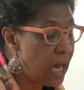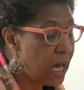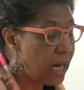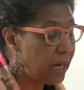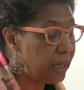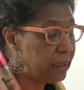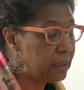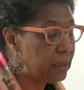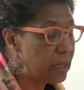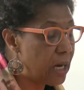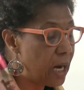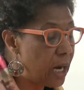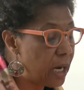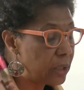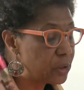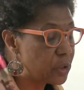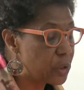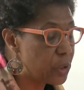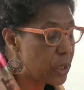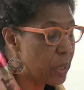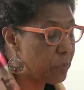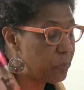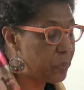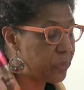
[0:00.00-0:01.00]
a large
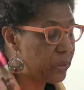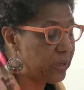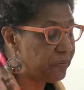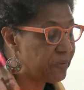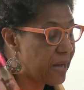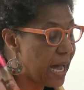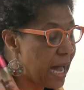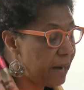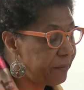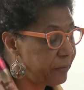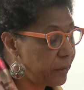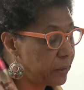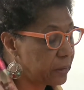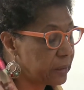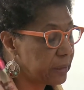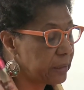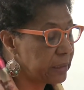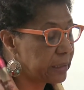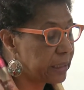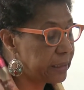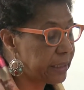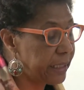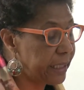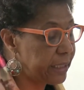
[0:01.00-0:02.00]
number of African
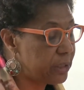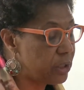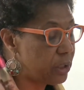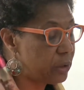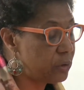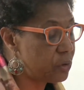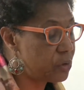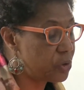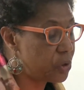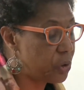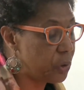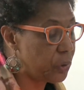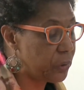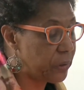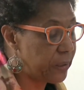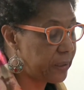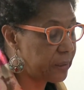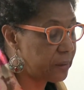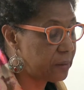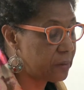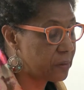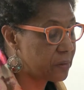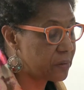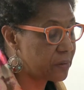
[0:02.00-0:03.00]
Canadian
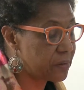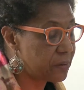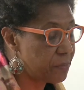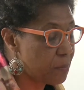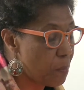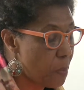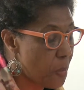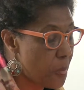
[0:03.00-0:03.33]
students.